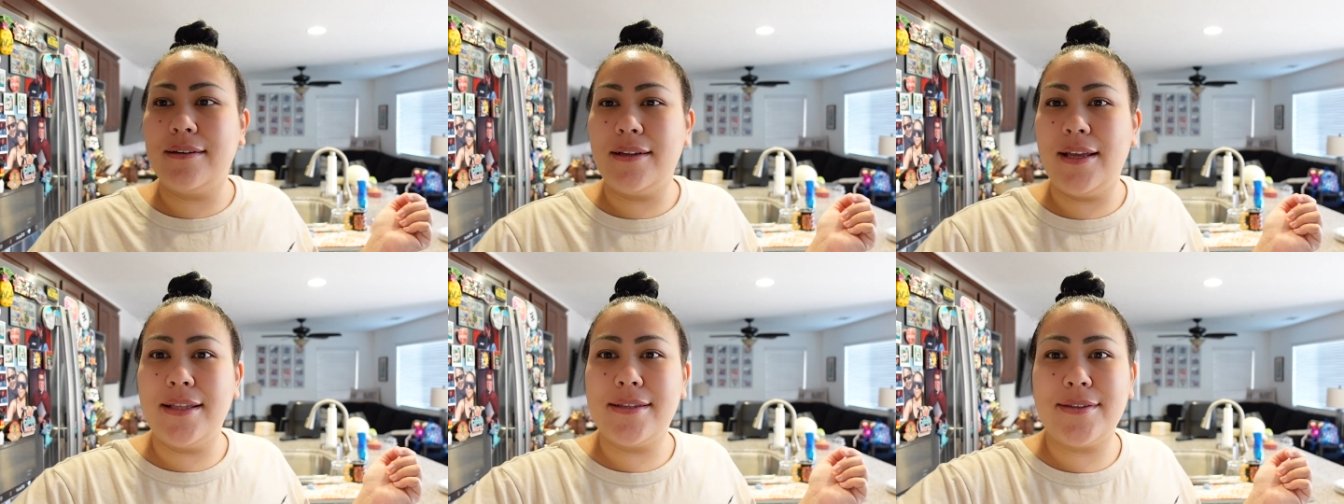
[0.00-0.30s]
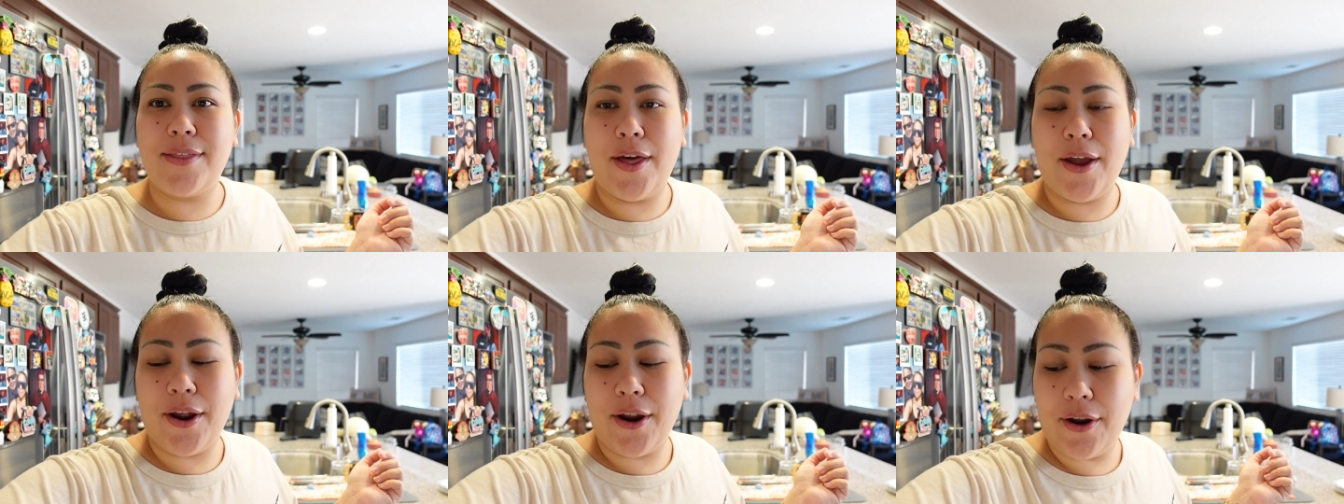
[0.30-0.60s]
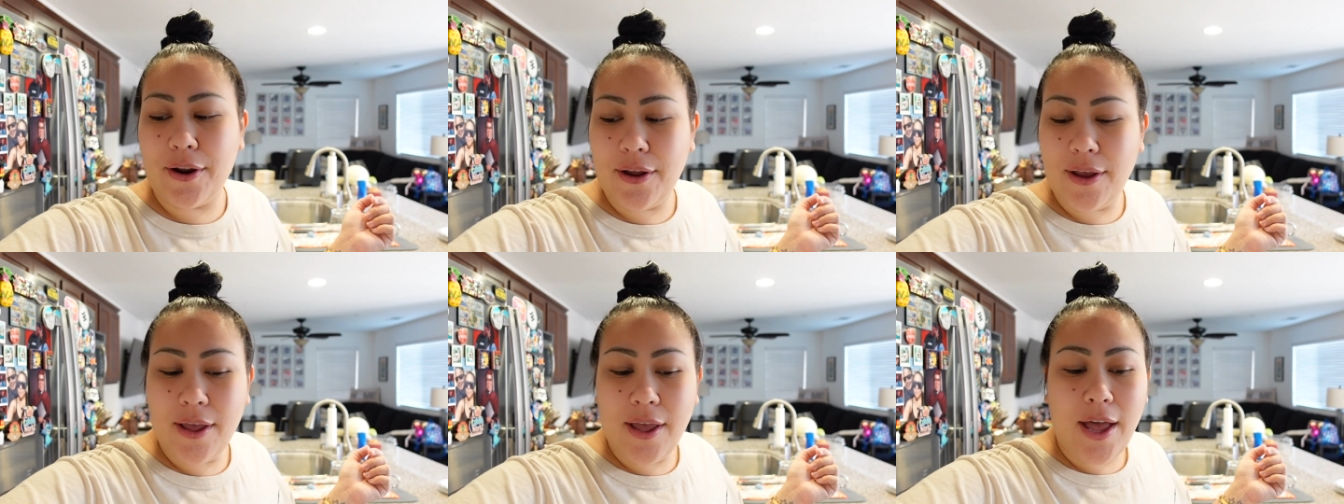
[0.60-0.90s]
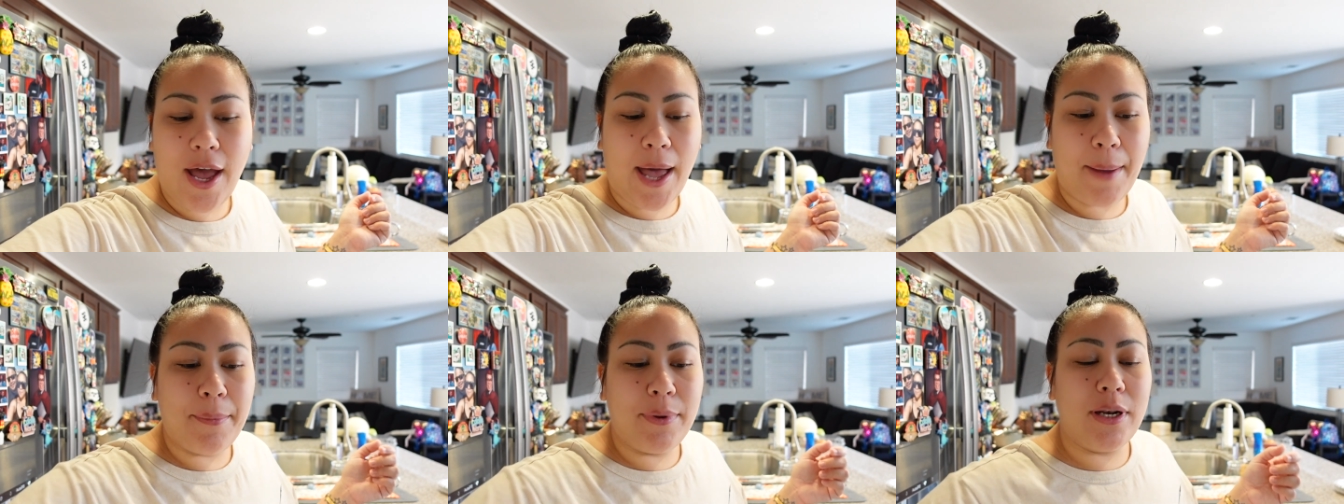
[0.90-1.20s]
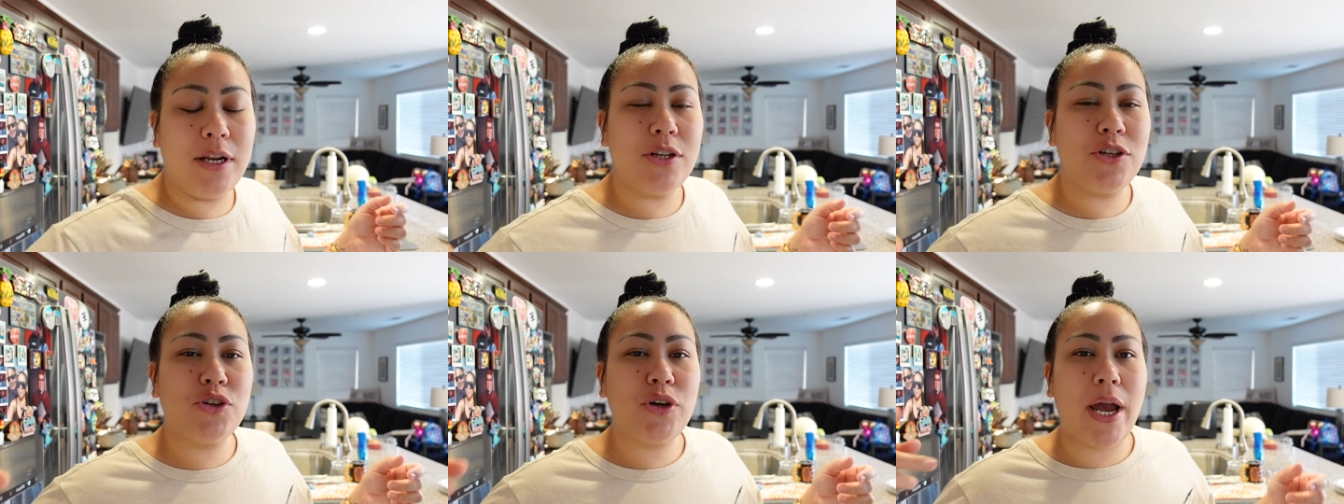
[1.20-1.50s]
It's there. I'm
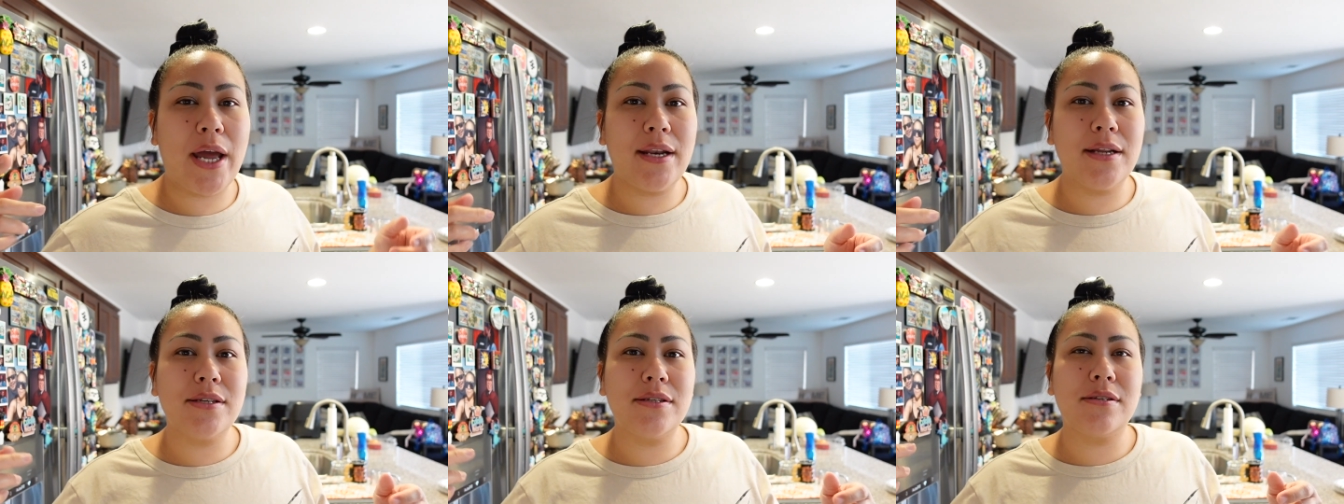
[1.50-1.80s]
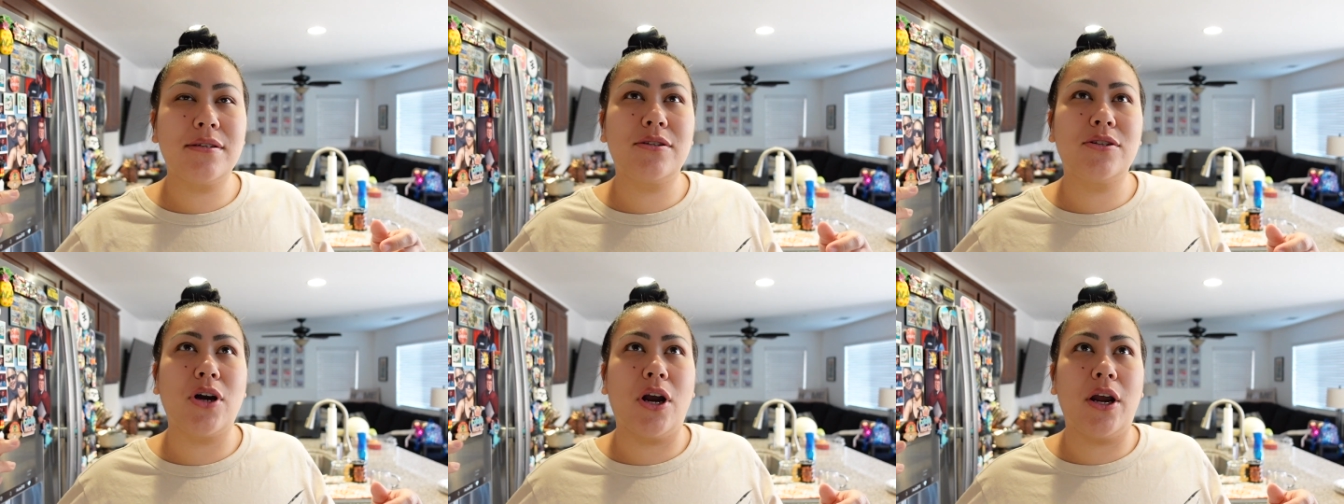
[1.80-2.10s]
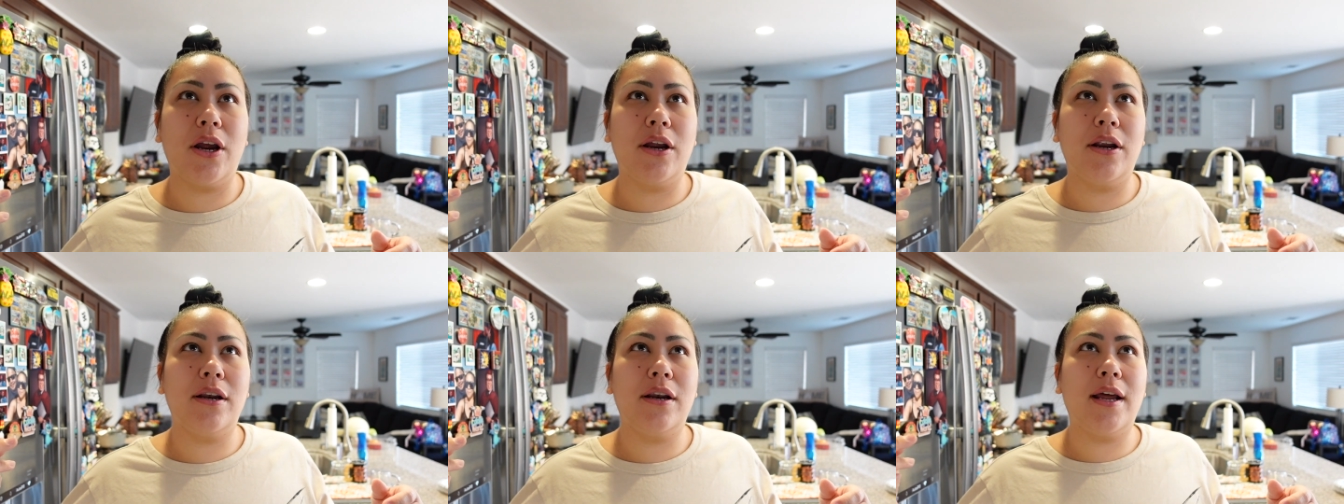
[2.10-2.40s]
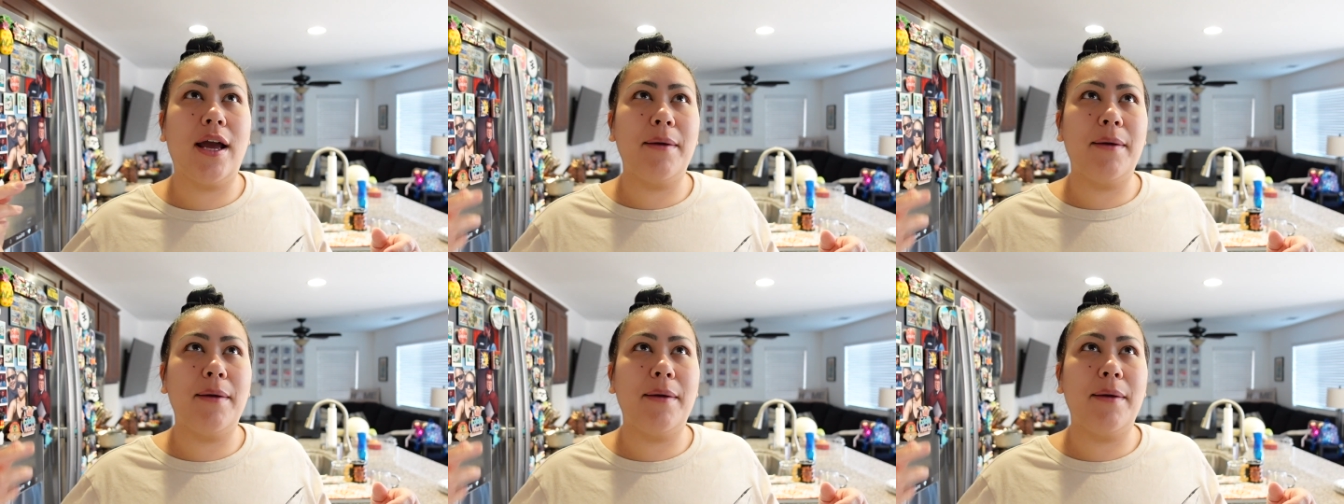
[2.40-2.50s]
going to try to start.